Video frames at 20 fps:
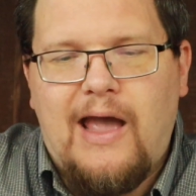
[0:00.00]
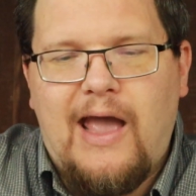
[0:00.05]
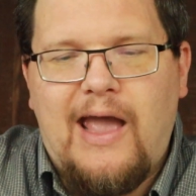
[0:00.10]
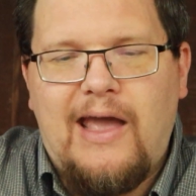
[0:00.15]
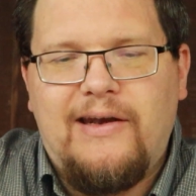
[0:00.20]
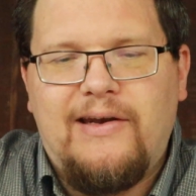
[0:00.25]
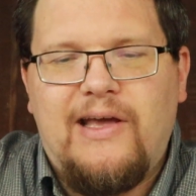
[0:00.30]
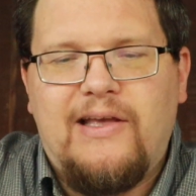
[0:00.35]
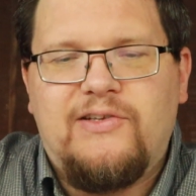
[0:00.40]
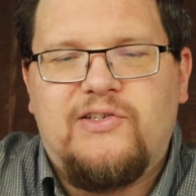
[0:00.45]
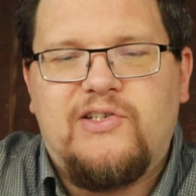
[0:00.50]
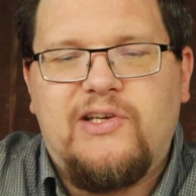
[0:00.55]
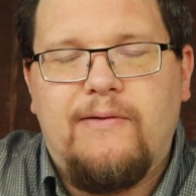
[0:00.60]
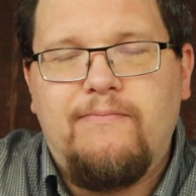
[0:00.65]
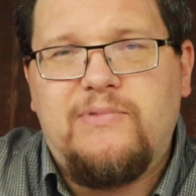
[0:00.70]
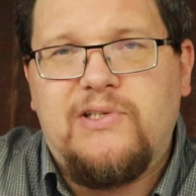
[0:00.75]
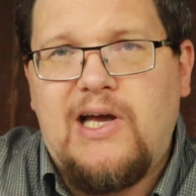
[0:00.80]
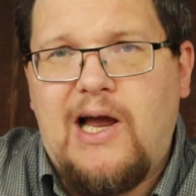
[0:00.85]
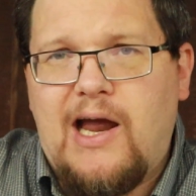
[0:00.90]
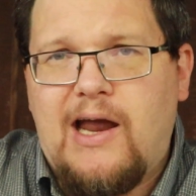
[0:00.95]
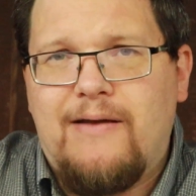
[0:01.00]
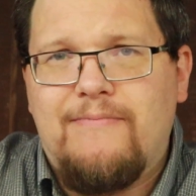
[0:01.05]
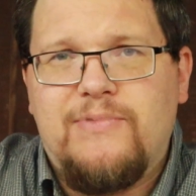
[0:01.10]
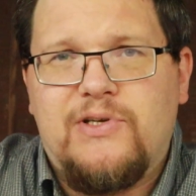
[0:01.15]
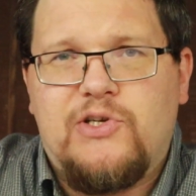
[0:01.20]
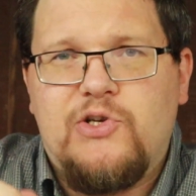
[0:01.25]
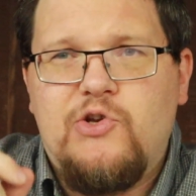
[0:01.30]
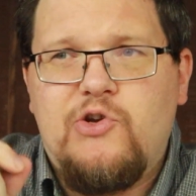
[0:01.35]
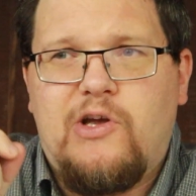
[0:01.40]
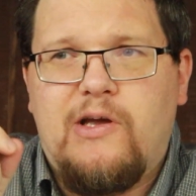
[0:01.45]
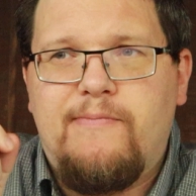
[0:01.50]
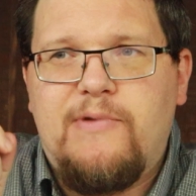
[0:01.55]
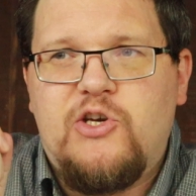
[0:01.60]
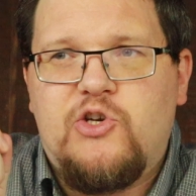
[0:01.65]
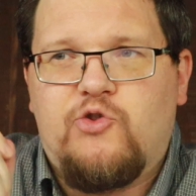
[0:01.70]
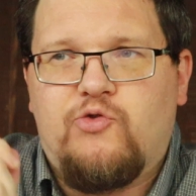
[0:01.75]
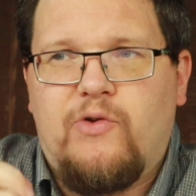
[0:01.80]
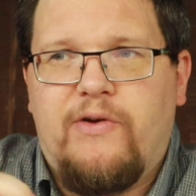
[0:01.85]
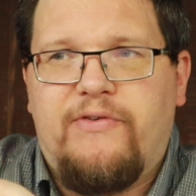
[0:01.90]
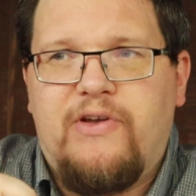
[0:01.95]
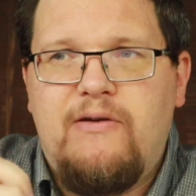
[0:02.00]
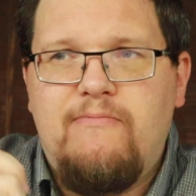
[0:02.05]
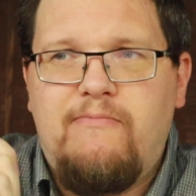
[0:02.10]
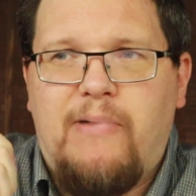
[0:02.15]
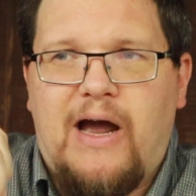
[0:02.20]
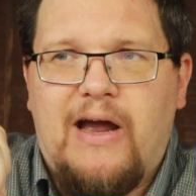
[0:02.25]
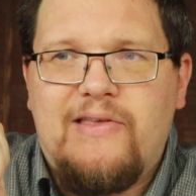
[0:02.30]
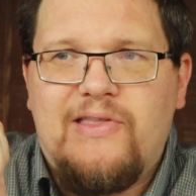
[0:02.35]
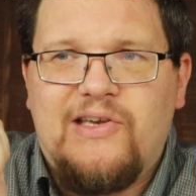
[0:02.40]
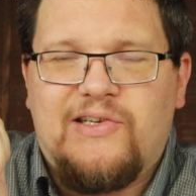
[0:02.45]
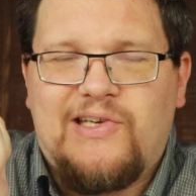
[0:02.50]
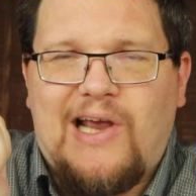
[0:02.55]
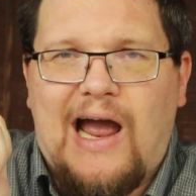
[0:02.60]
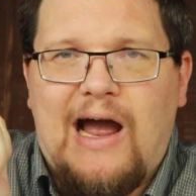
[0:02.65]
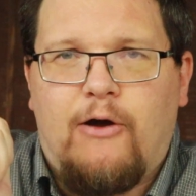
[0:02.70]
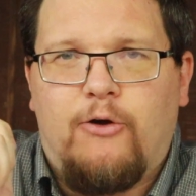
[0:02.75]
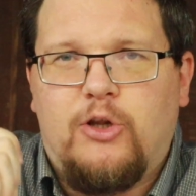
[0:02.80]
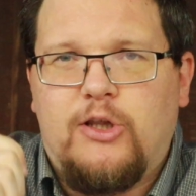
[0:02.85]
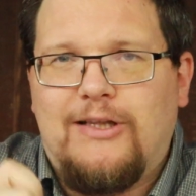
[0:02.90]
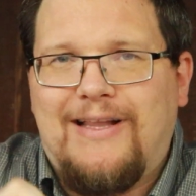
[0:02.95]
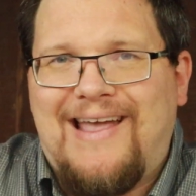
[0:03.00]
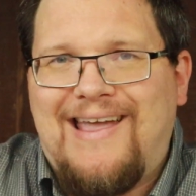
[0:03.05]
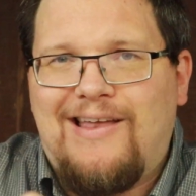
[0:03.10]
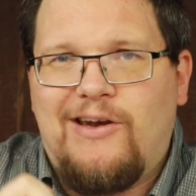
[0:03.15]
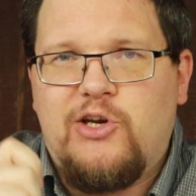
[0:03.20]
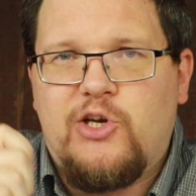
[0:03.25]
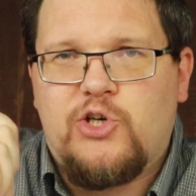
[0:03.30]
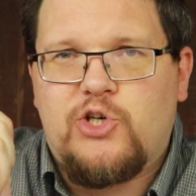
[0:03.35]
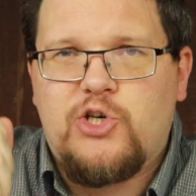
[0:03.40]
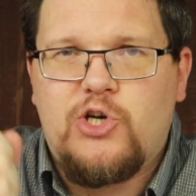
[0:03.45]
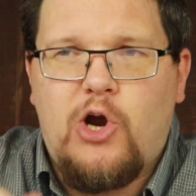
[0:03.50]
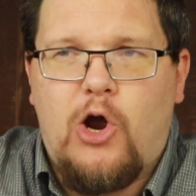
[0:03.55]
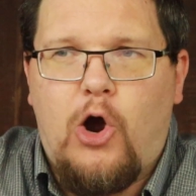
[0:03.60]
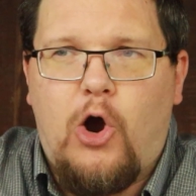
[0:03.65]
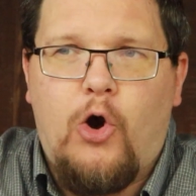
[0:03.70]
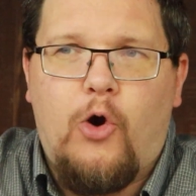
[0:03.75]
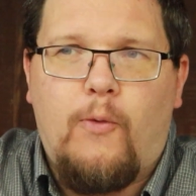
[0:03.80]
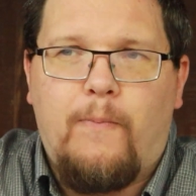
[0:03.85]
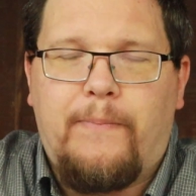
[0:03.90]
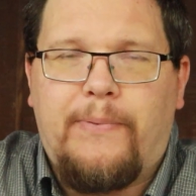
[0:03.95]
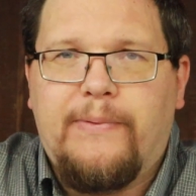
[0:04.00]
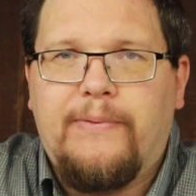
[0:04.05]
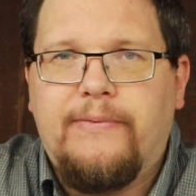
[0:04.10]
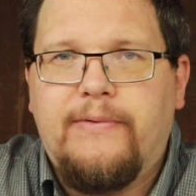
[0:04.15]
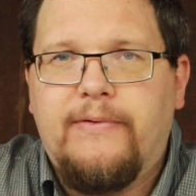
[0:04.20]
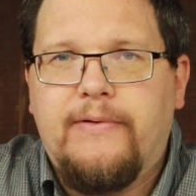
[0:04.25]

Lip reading: And sometimes you can be driven by this outlandish hope.